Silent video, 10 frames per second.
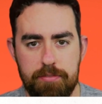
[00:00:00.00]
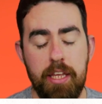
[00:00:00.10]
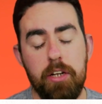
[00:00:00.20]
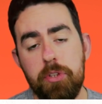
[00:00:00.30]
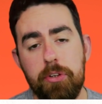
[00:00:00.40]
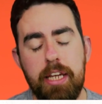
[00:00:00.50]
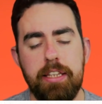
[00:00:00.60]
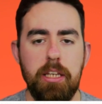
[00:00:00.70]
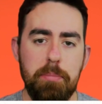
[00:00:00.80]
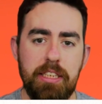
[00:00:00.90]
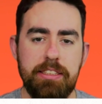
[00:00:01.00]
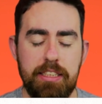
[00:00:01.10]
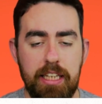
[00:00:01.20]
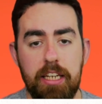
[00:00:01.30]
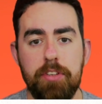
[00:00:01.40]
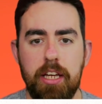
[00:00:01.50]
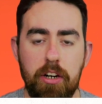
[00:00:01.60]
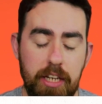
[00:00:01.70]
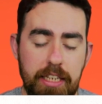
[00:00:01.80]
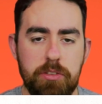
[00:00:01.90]
They also gain the ability that if they are
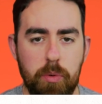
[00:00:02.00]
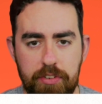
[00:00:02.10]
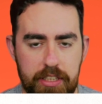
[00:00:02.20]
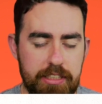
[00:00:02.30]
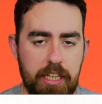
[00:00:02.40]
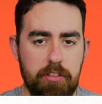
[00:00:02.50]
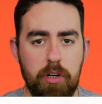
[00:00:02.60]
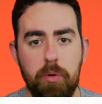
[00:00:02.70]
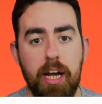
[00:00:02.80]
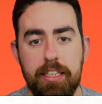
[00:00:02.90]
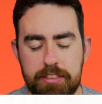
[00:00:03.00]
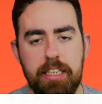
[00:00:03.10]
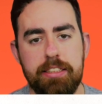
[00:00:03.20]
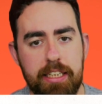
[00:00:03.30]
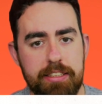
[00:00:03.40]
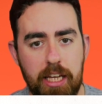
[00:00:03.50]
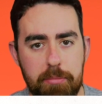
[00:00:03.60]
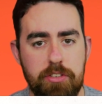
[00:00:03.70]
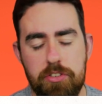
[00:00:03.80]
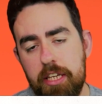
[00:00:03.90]
hit with an attack roll and they take damage,